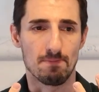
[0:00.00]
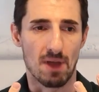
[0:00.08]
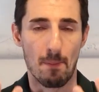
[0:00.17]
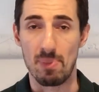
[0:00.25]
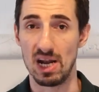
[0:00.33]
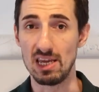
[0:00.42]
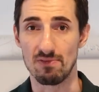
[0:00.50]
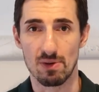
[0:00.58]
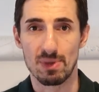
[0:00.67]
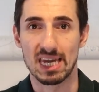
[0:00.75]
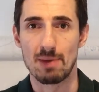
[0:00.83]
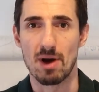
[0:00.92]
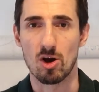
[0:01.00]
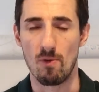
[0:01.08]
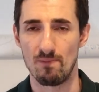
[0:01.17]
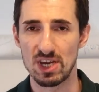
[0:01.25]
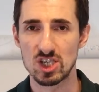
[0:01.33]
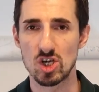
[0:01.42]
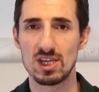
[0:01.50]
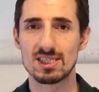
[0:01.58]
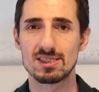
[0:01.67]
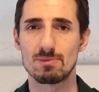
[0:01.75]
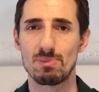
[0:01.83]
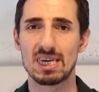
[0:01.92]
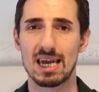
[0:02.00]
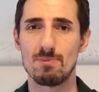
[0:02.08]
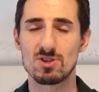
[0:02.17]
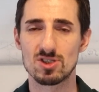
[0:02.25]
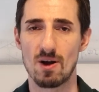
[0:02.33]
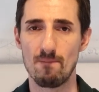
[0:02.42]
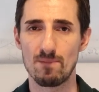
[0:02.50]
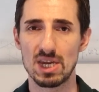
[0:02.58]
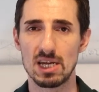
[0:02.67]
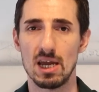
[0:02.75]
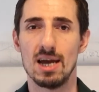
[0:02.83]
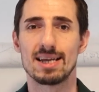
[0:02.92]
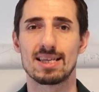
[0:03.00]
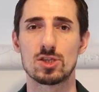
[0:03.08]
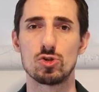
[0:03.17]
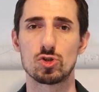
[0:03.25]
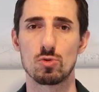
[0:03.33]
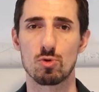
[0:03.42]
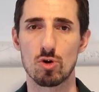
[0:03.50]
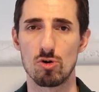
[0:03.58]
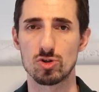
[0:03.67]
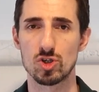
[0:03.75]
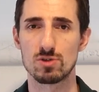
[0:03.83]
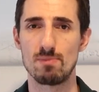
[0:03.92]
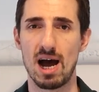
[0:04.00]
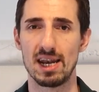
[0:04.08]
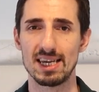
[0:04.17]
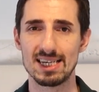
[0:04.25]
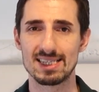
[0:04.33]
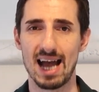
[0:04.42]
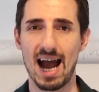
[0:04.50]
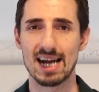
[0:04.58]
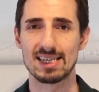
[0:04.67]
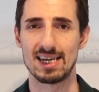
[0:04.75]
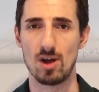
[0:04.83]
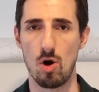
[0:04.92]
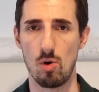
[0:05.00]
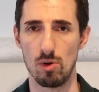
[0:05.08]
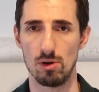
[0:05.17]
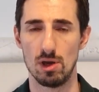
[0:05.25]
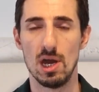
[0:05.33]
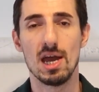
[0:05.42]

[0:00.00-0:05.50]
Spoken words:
a belief, it became a conviction, it became something that your subconscious mind is acted on.